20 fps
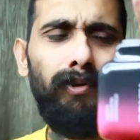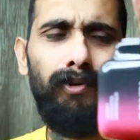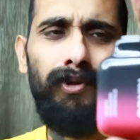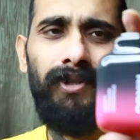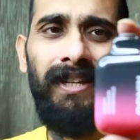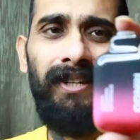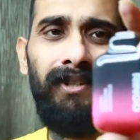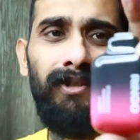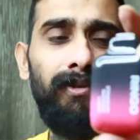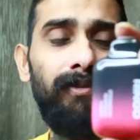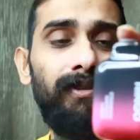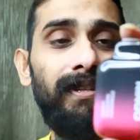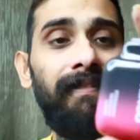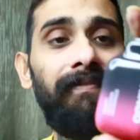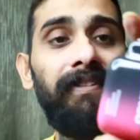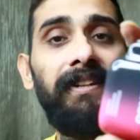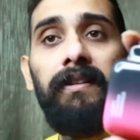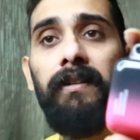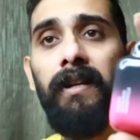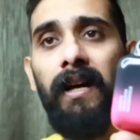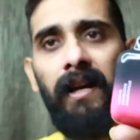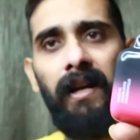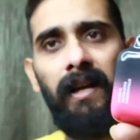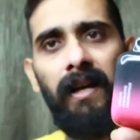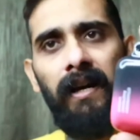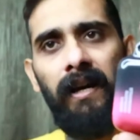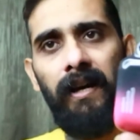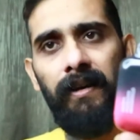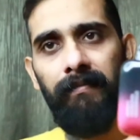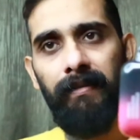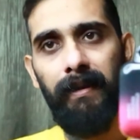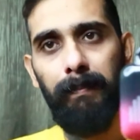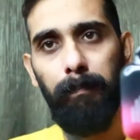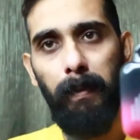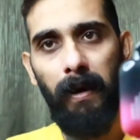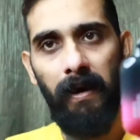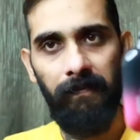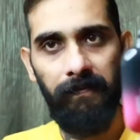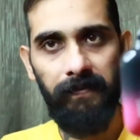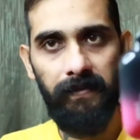to 600 to 700
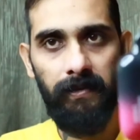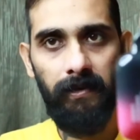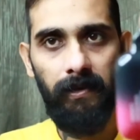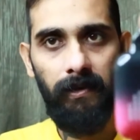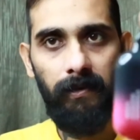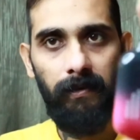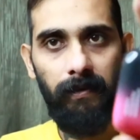puffs.